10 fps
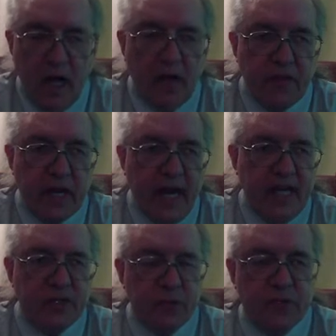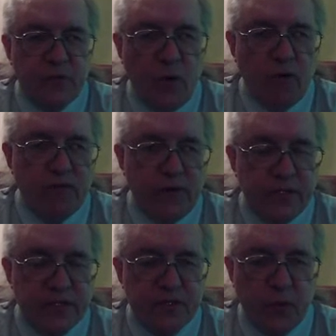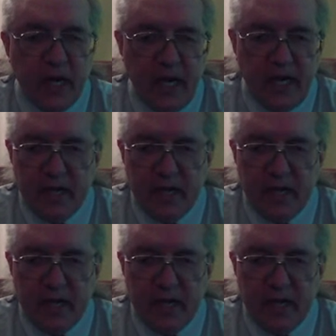The case was Roe versus Wade.